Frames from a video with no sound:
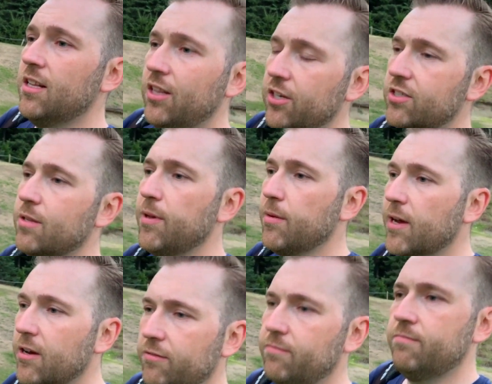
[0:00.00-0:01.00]
Looks to be
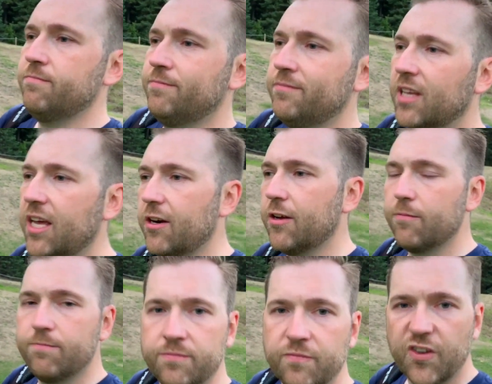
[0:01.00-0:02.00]
about, I don't know,
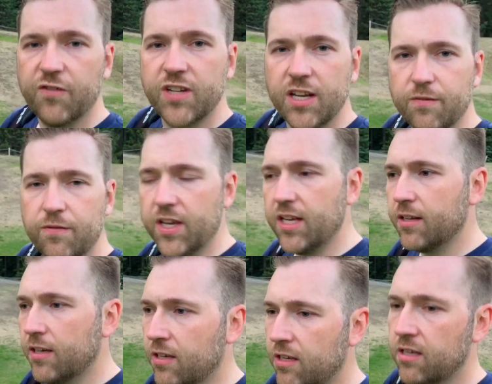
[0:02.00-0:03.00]
15 feet,
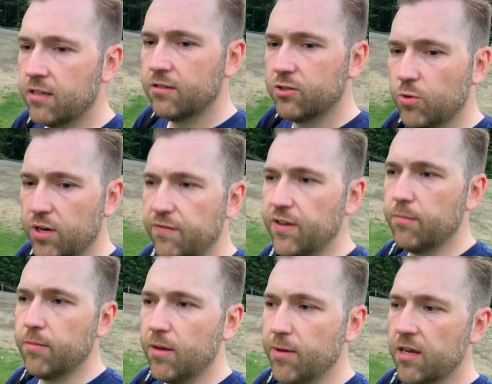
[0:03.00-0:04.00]
20 feet
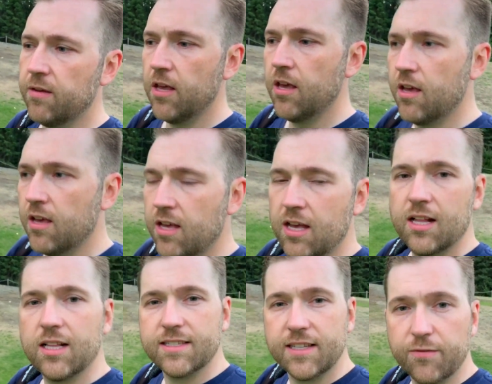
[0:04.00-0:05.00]
maybe.
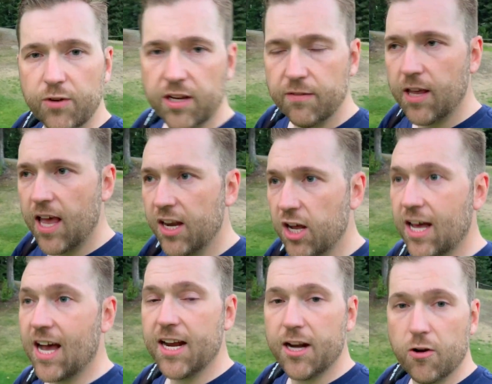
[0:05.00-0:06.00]
Let's see if we can end on a
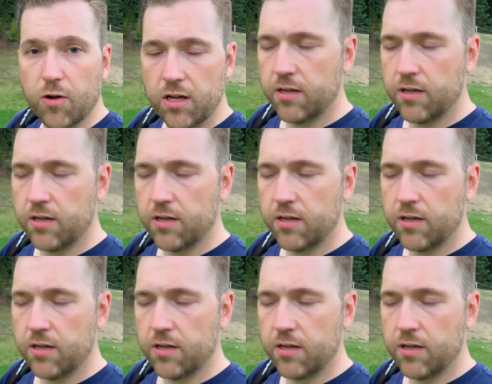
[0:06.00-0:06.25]
high note.